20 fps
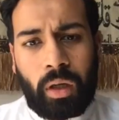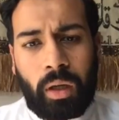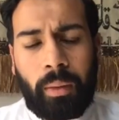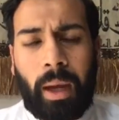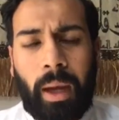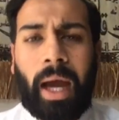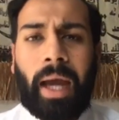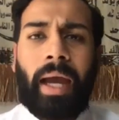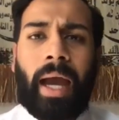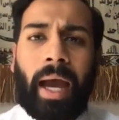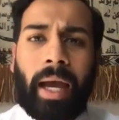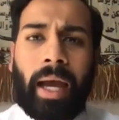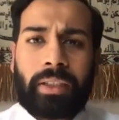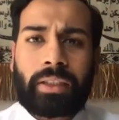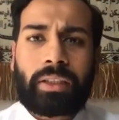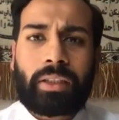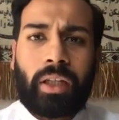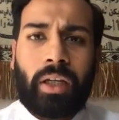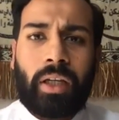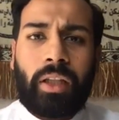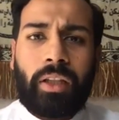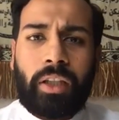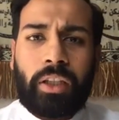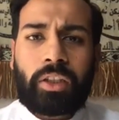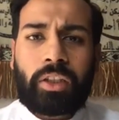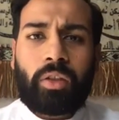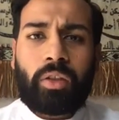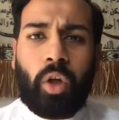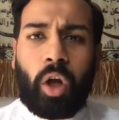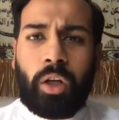I ask this
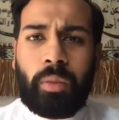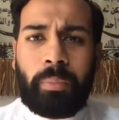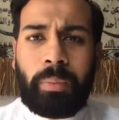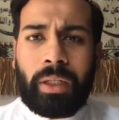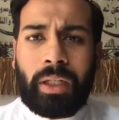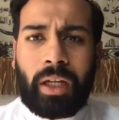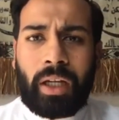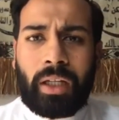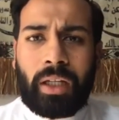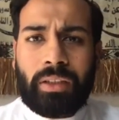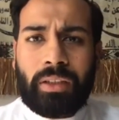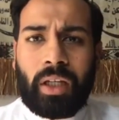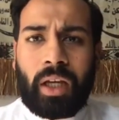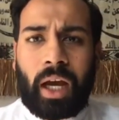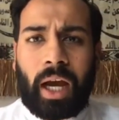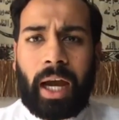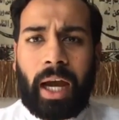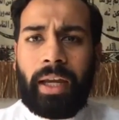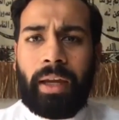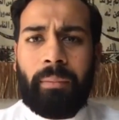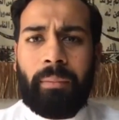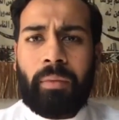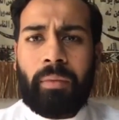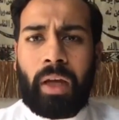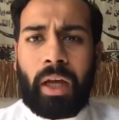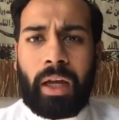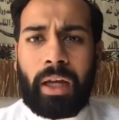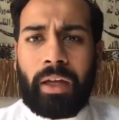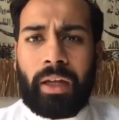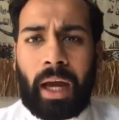not because I
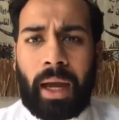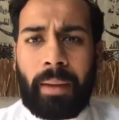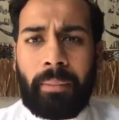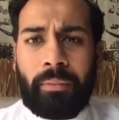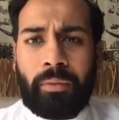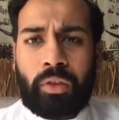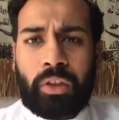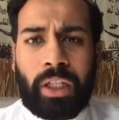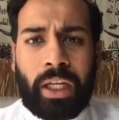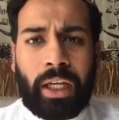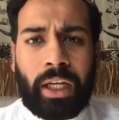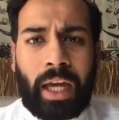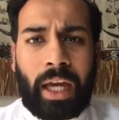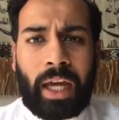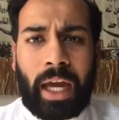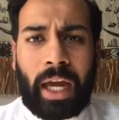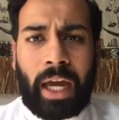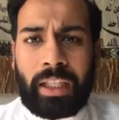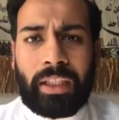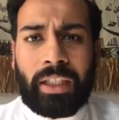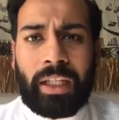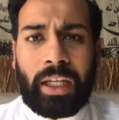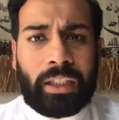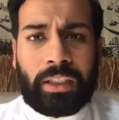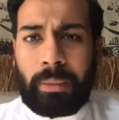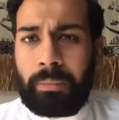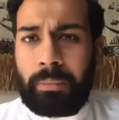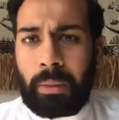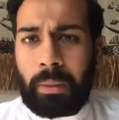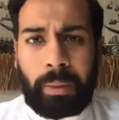am saying anything except
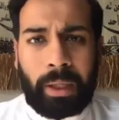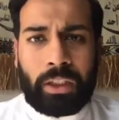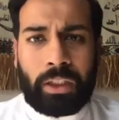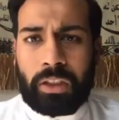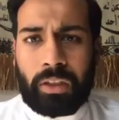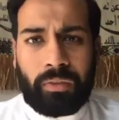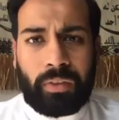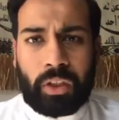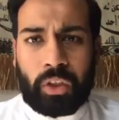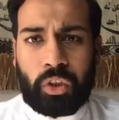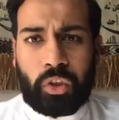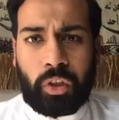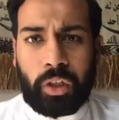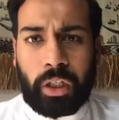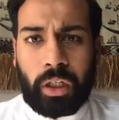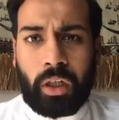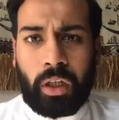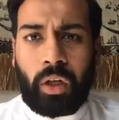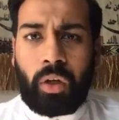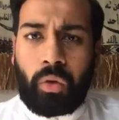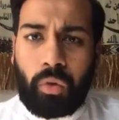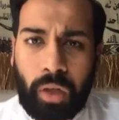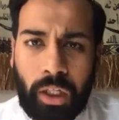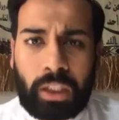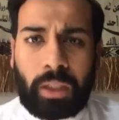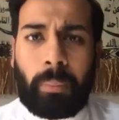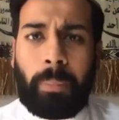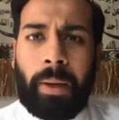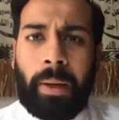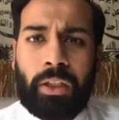the pages of history. Read the
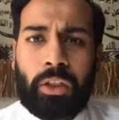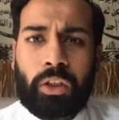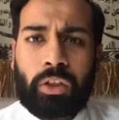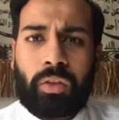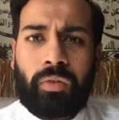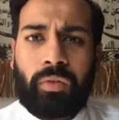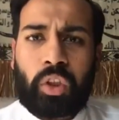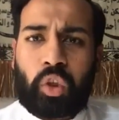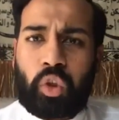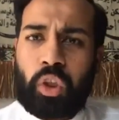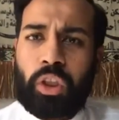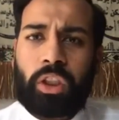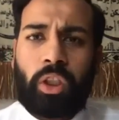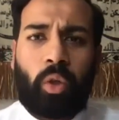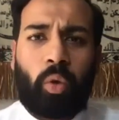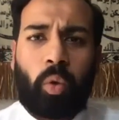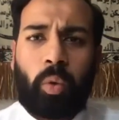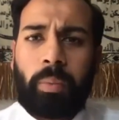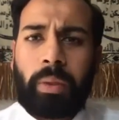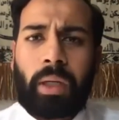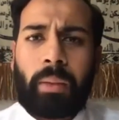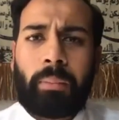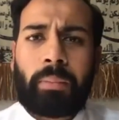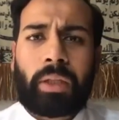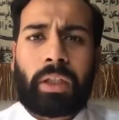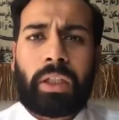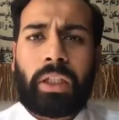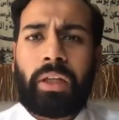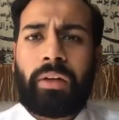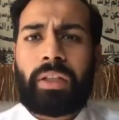pages of history and it will become
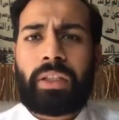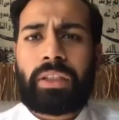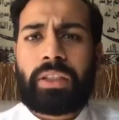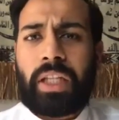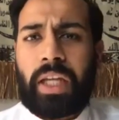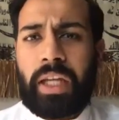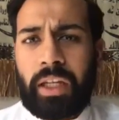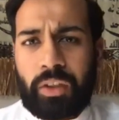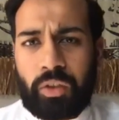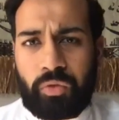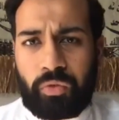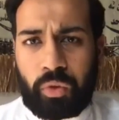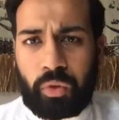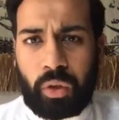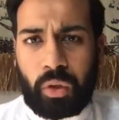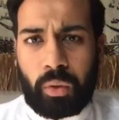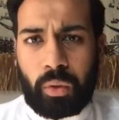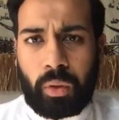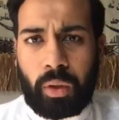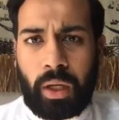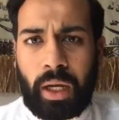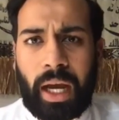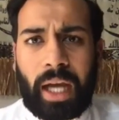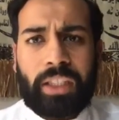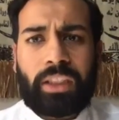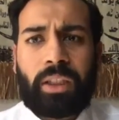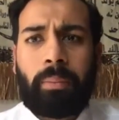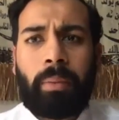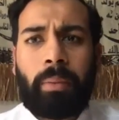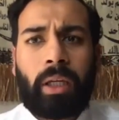clear as day is for you, as
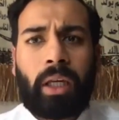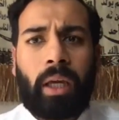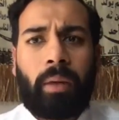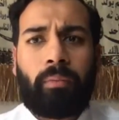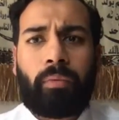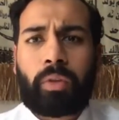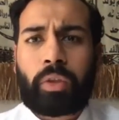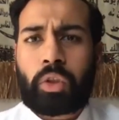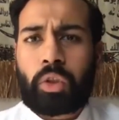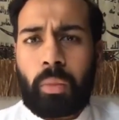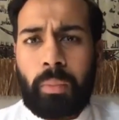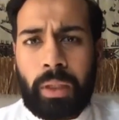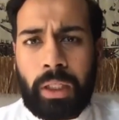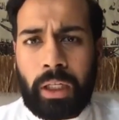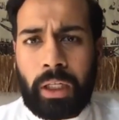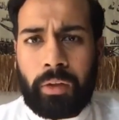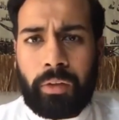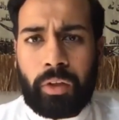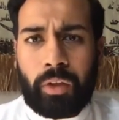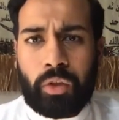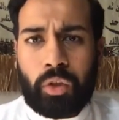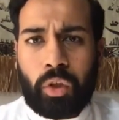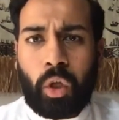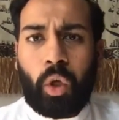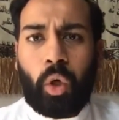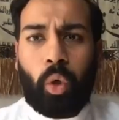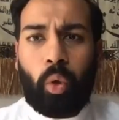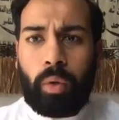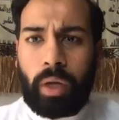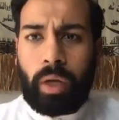it became for so many others
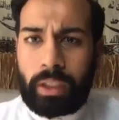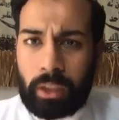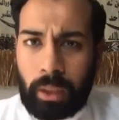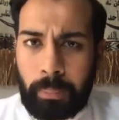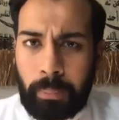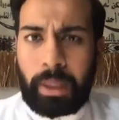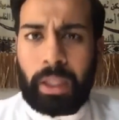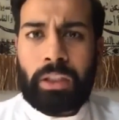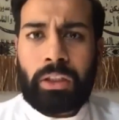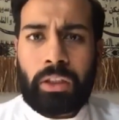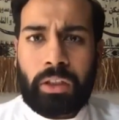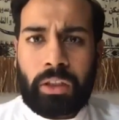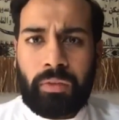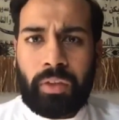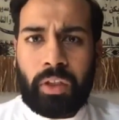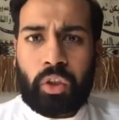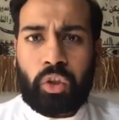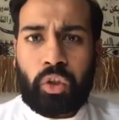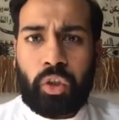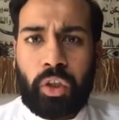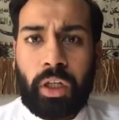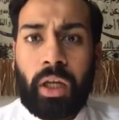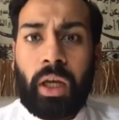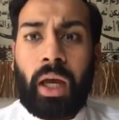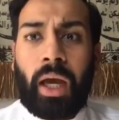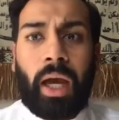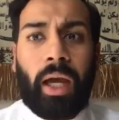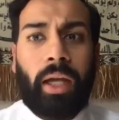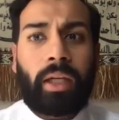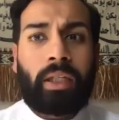who read the pages of history
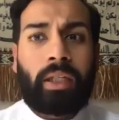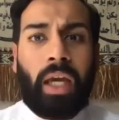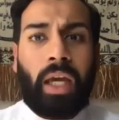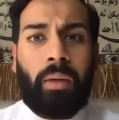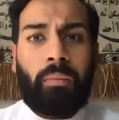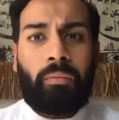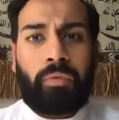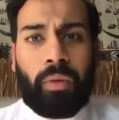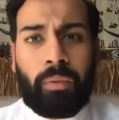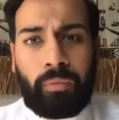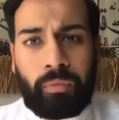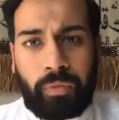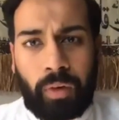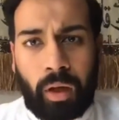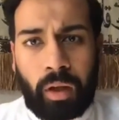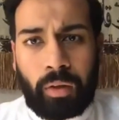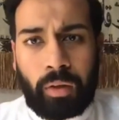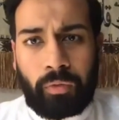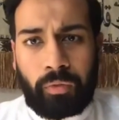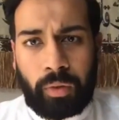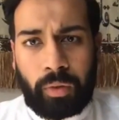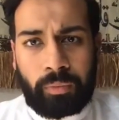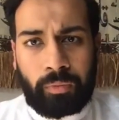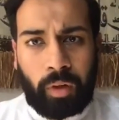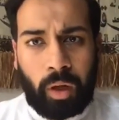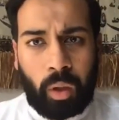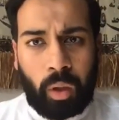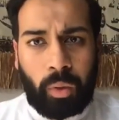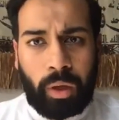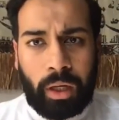and came from
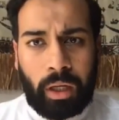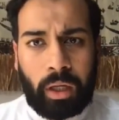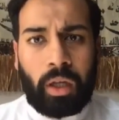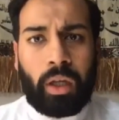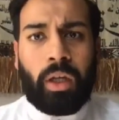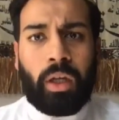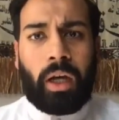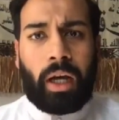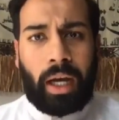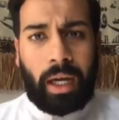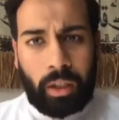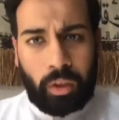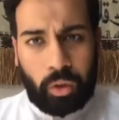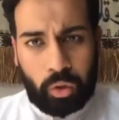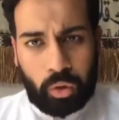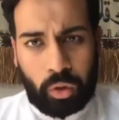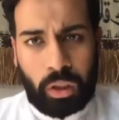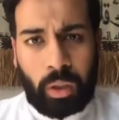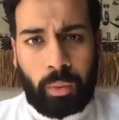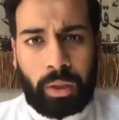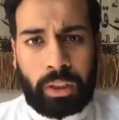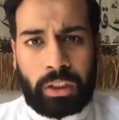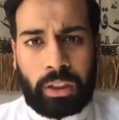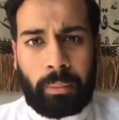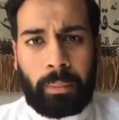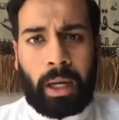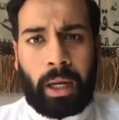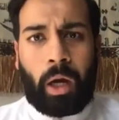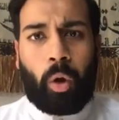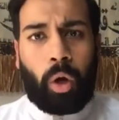following Ahl Sunnah wal
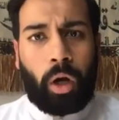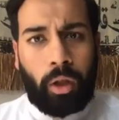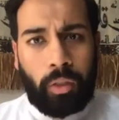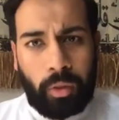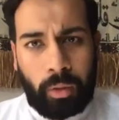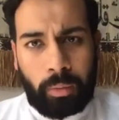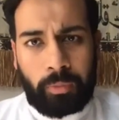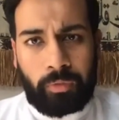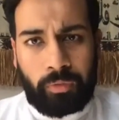Jama'ah or other